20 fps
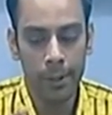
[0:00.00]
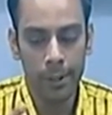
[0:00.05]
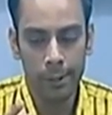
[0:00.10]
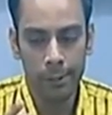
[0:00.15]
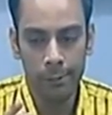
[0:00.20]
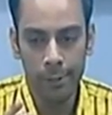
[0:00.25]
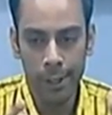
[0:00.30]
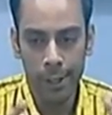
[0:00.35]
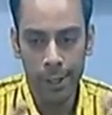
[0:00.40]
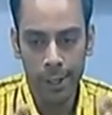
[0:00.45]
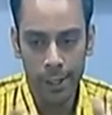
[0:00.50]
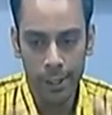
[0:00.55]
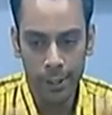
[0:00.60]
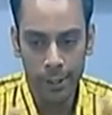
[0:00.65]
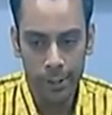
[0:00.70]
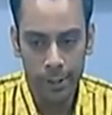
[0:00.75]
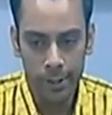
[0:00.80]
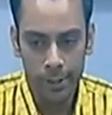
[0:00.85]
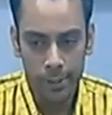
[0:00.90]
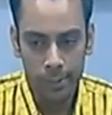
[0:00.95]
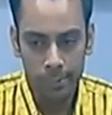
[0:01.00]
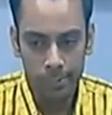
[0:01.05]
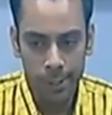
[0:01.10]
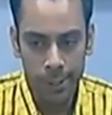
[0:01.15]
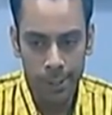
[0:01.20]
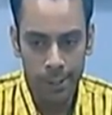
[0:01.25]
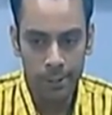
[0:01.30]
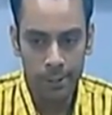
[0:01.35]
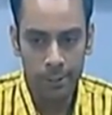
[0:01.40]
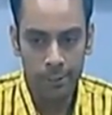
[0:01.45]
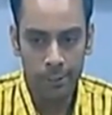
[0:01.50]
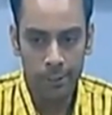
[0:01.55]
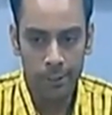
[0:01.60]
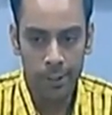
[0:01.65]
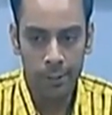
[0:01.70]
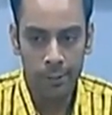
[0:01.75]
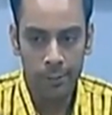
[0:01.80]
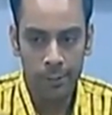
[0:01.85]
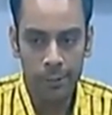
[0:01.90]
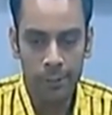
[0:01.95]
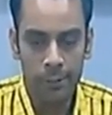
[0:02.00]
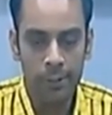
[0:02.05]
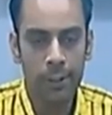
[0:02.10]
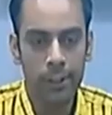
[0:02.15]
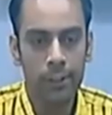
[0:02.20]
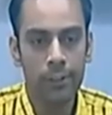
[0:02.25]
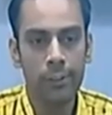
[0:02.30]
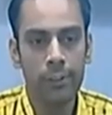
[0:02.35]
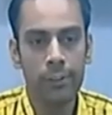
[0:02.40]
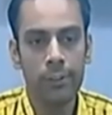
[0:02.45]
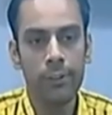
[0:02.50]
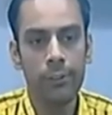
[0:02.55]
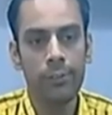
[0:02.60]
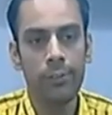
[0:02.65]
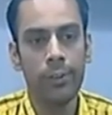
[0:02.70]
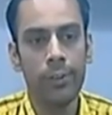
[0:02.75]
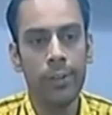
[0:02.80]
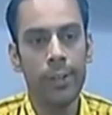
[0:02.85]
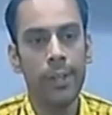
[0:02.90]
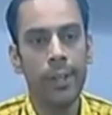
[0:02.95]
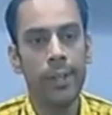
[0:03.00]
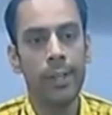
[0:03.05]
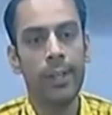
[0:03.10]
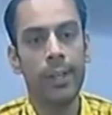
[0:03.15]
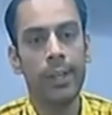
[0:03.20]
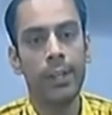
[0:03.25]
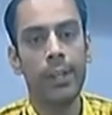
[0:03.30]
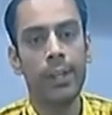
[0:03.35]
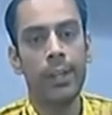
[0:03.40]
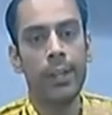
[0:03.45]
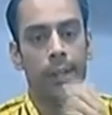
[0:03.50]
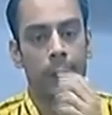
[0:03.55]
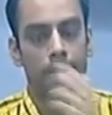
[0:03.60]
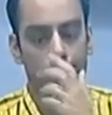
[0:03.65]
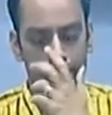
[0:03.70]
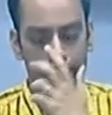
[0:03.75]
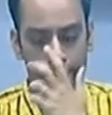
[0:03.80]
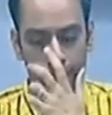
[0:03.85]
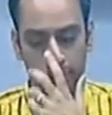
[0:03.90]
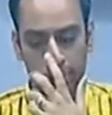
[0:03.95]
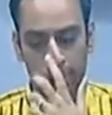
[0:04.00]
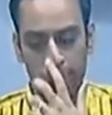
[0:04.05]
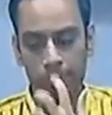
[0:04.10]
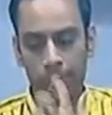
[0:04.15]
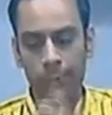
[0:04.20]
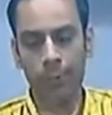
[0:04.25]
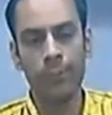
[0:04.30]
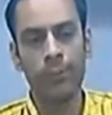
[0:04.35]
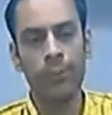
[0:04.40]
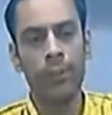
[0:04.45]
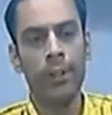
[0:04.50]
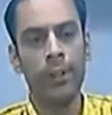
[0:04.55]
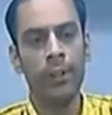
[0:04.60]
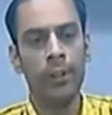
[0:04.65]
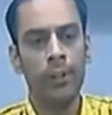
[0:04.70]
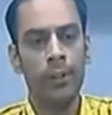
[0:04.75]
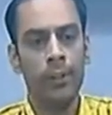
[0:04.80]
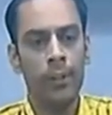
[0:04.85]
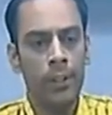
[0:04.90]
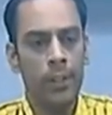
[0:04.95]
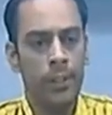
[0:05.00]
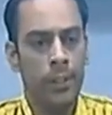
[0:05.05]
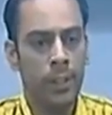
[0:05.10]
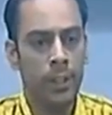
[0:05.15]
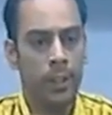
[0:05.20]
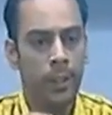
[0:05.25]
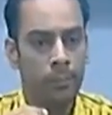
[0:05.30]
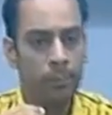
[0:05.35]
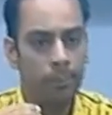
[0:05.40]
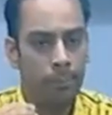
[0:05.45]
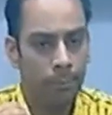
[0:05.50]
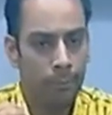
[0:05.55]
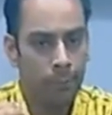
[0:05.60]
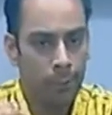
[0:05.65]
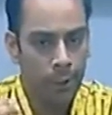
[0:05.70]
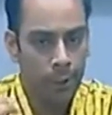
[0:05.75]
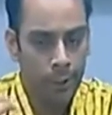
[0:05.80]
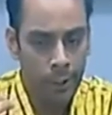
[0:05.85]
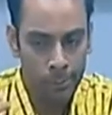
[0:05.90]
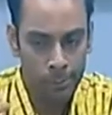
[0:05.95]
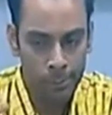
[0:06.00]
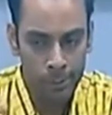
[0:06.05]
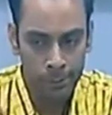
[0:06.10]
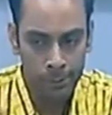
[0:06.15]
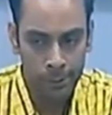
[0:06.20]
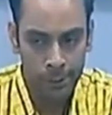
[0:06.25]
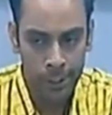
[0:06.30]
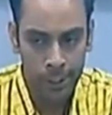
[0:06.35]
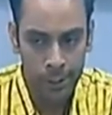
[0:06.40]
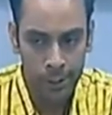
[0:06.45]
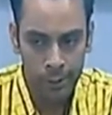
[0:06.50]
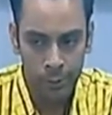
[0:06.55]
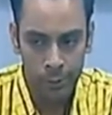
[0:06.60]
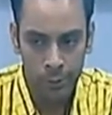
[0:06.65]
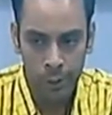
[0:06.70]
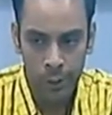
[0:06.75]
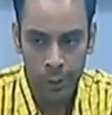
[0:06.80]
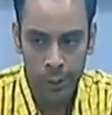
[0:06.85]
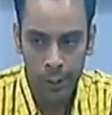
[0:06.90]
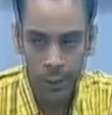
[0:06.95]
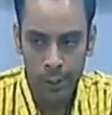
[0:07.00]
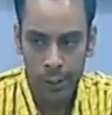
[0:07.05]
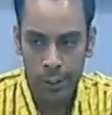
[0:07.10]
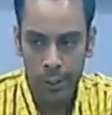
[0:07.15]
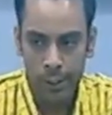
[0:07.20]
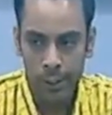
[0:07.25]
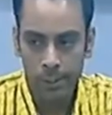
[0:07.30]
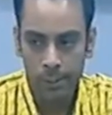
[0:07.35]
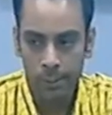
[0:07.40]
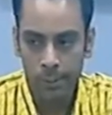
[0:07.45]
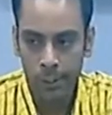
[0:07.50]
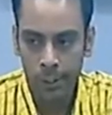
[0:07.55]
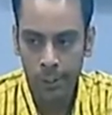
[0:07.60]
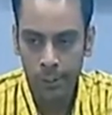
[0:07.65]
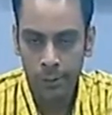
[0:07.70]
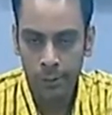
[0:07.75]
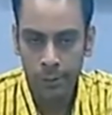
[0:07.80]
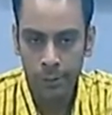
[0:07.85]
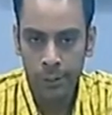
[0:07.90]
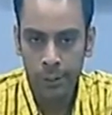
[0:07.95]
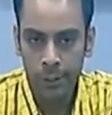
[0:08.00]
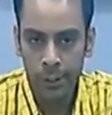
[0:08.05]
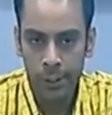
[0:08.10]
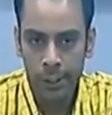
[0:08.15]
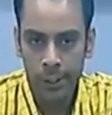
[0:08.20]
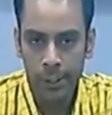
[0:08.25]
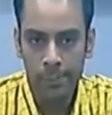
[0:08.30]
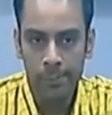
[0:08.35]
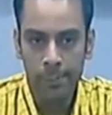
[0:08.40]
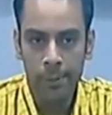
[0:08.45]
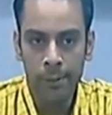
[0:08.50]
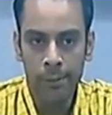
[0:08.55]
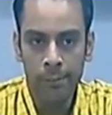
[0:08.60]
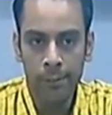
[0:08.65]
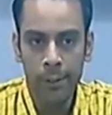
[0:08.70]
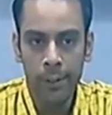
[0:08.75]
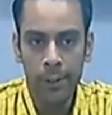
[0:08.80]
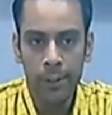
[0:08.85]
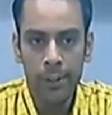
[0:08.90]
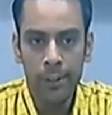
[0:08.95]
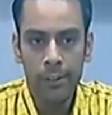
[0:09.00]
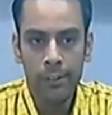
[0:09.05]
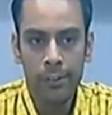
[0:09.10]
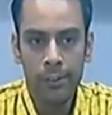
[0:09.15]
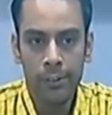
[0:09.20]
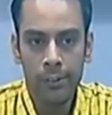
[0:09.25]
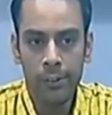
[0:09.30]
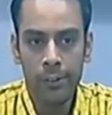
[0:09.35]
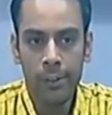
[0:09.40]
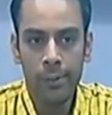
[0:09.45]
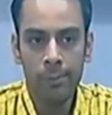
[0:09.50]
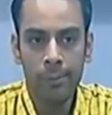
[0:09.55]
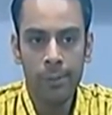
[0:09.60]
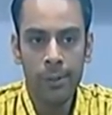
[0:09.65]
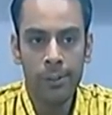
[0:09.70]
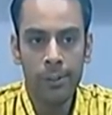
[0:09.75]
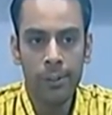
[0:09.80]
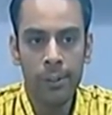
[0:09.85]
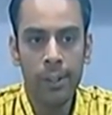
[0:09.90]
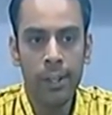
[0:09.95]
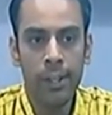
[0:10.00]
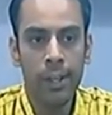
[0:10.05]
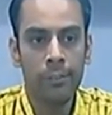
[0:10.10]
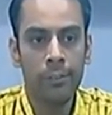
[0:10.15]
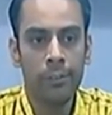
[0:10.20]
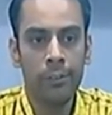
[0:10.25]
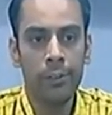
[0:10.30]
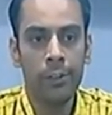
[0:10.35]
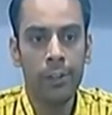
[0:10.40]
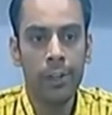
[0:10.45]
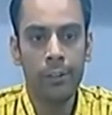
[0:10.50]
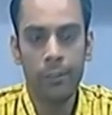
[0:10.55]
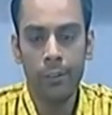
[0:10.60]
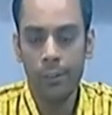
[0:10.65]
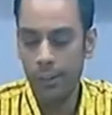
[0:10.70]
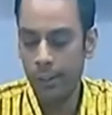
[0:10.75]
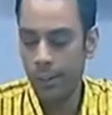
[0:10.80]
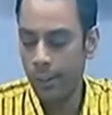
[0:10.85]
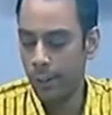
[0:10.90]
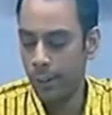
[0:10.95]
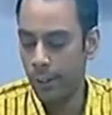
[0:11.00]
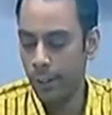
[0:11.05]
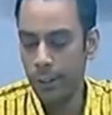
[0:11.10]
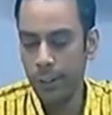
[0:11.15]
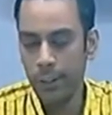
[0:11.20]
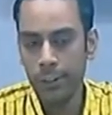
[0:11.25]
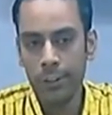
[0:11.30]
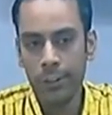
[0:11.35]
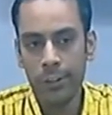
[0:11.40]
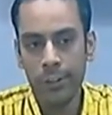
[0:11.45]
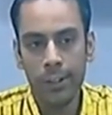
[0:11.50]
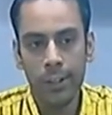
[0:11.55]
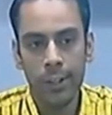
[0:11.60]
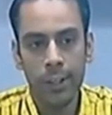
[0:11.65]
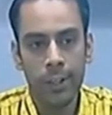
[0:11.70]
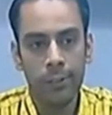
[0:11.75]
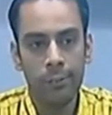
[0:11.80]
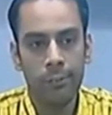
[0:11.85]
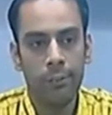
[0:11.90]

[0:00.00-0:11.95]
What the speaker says: we had a place in which 60-40 partnership was there. For example, if they do they generate a profit, 60% they have to share with NITA Chandigarh, and